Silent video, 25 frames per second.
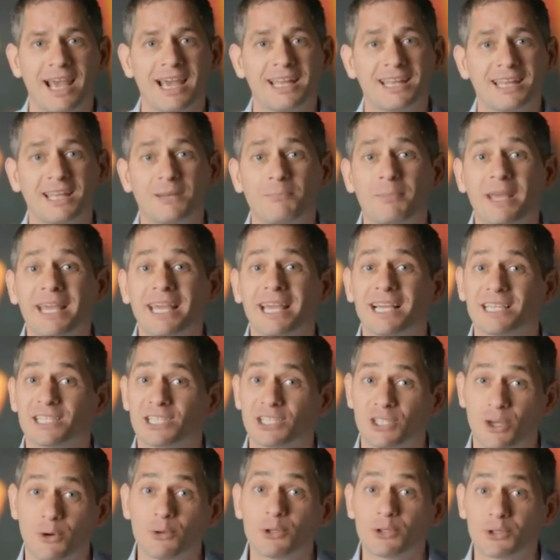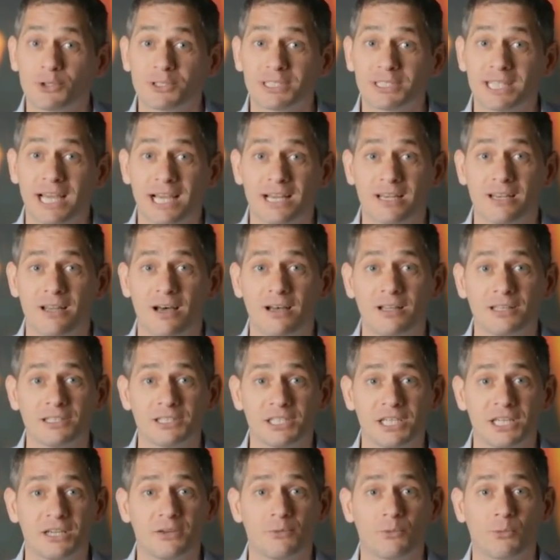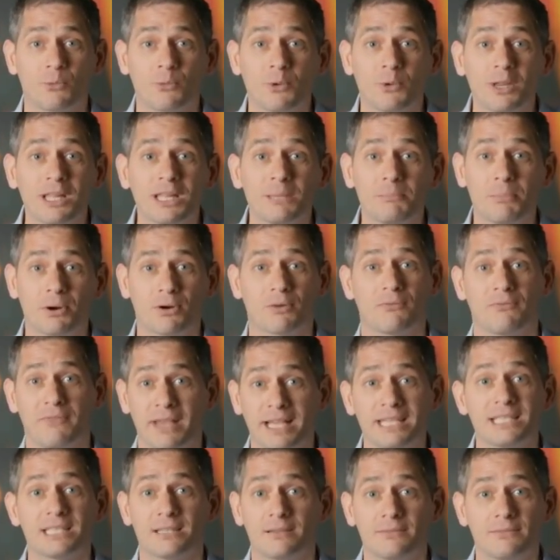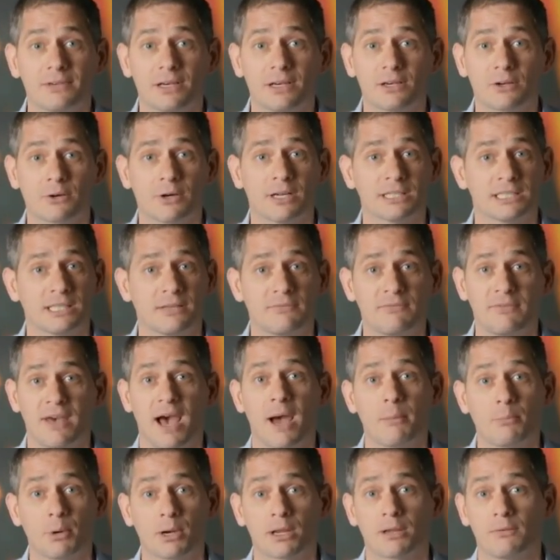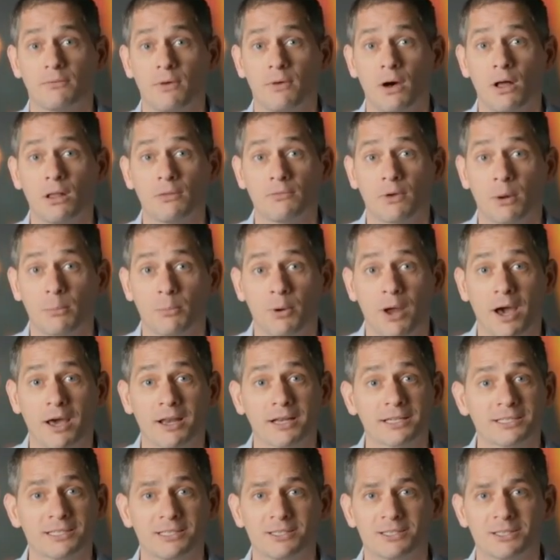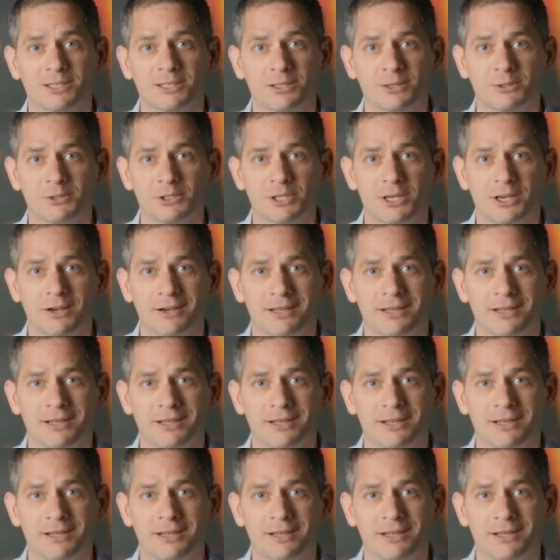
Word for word: and then making social technology really pervasive across the fabric of all of our products and solution